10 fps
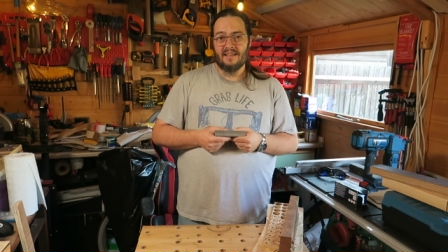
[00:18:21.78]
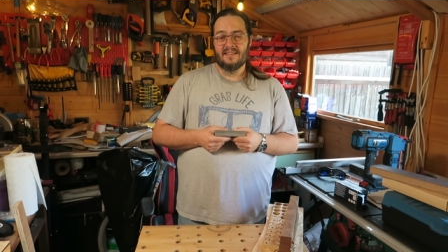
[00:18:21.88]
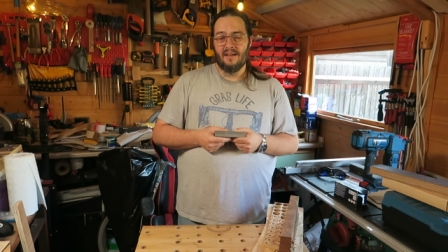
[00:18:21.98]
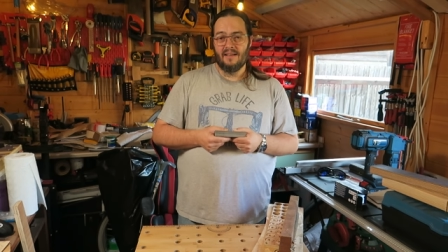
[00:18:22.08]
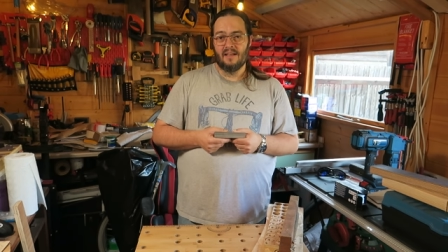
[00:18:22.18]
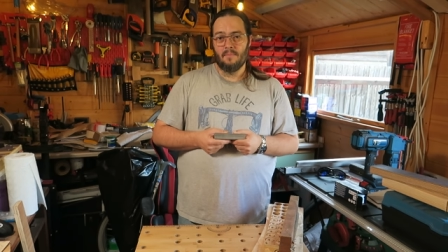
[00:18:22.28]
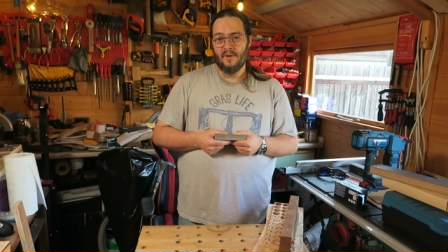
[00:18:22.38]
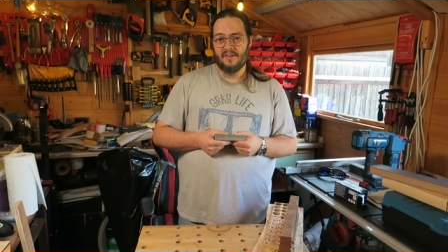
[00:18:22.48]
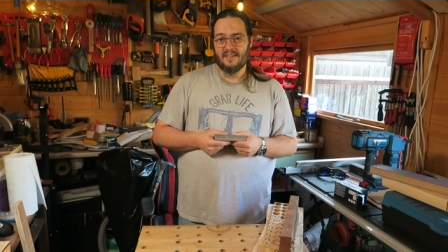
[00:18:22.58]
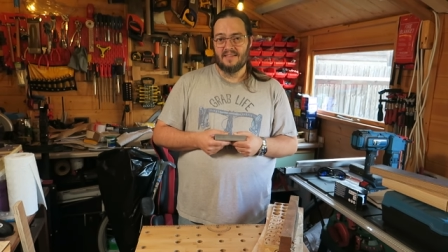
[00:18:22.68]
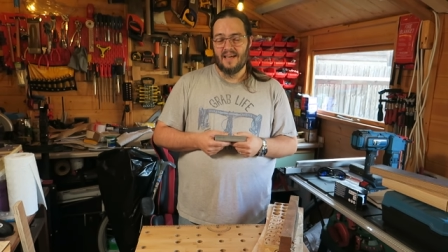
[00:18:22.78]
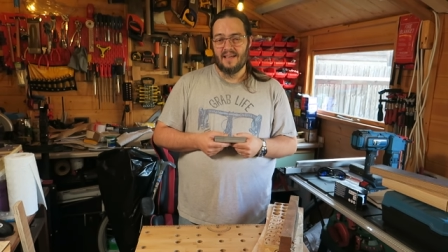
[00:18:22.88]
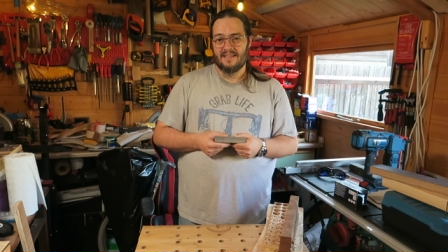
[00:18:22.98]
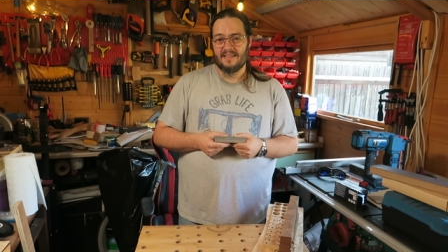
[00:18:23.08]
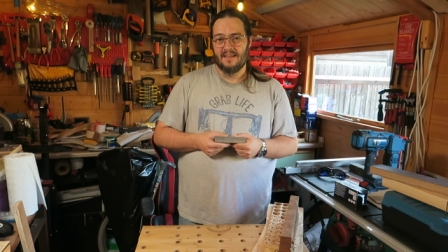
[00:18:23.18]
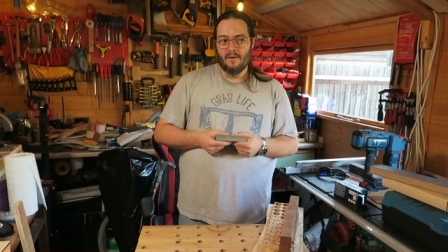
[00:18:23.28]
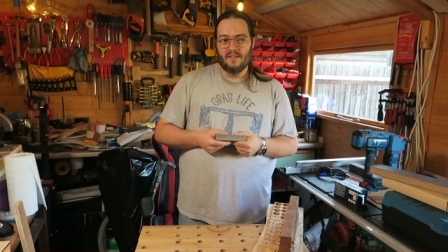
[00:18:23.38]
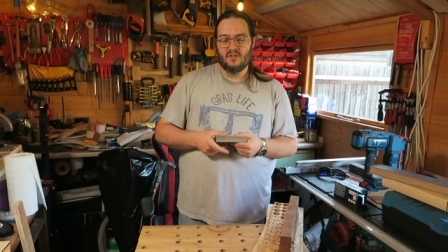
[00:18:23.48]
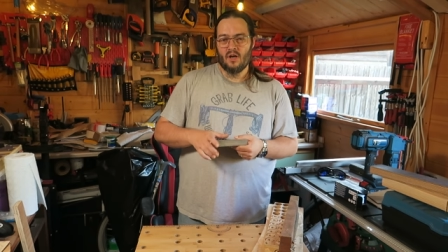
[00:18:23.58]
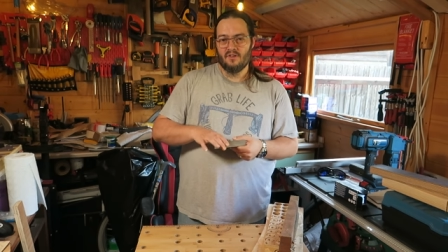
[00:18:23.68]
it's certainly going to put it to the test. I mean,
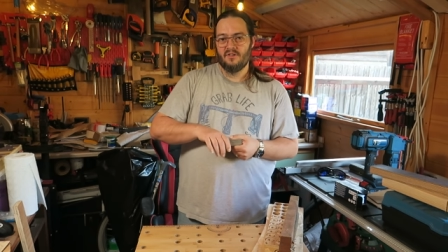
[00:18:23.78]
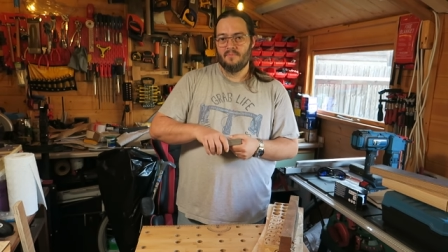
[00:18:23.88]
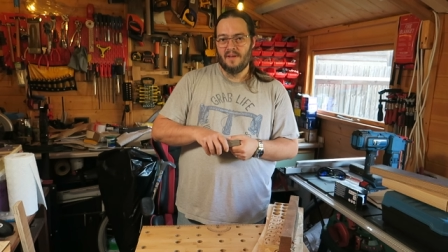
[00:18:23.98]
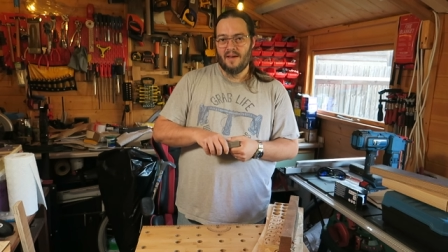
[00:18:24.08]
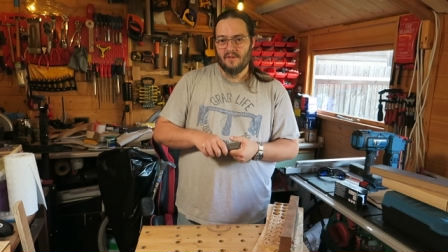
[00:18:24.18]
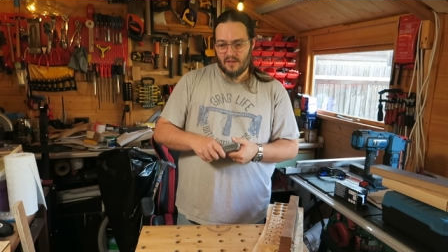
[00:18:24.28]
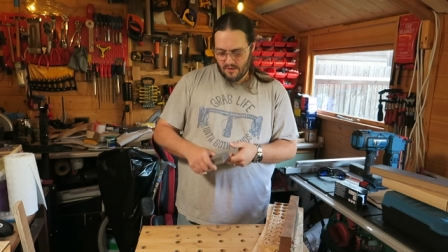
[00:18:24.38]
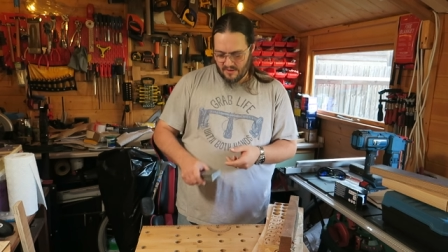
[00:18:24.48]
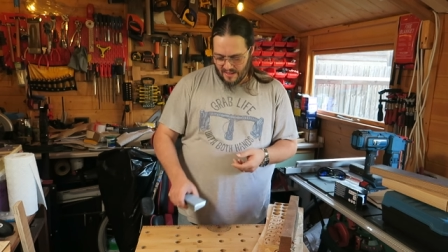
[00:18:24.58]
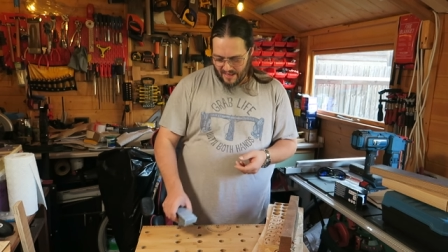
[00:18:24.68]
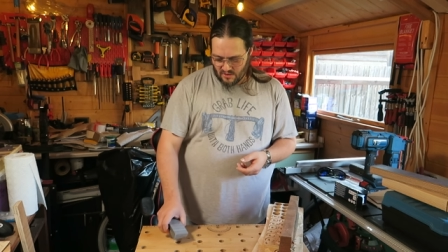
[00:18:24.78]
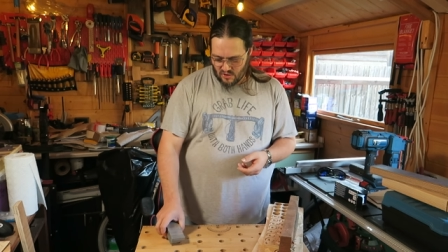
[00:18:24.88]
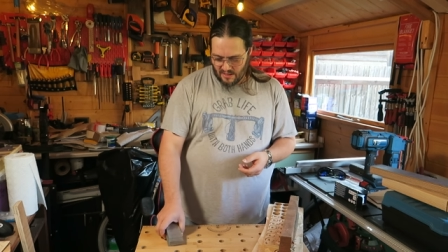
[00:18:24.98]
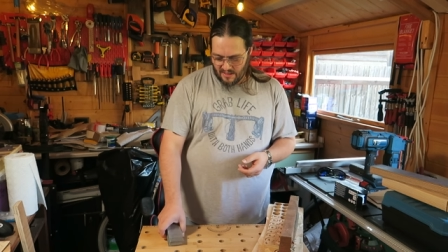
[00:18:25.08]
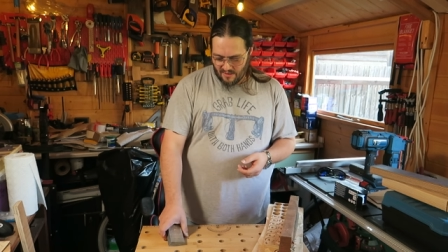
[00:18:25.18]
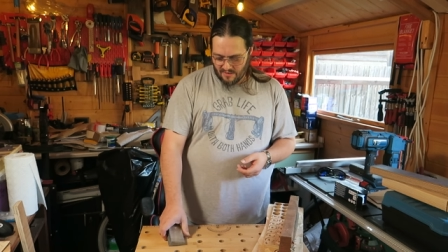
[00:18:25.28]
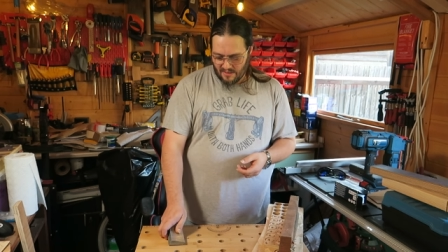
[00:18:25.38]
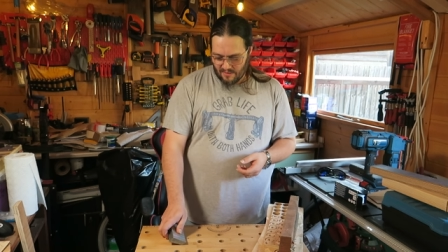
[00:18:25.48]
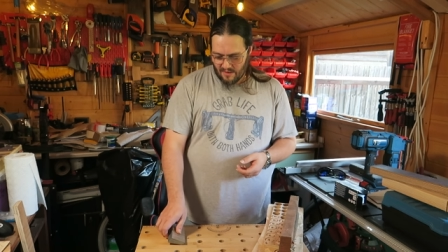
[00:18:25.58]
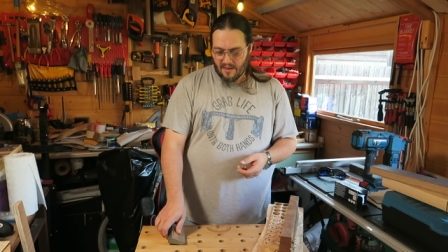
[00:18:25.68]
the chances of me ever actually
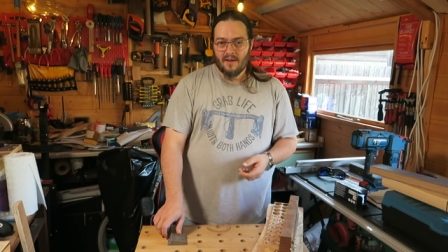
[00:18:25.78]
using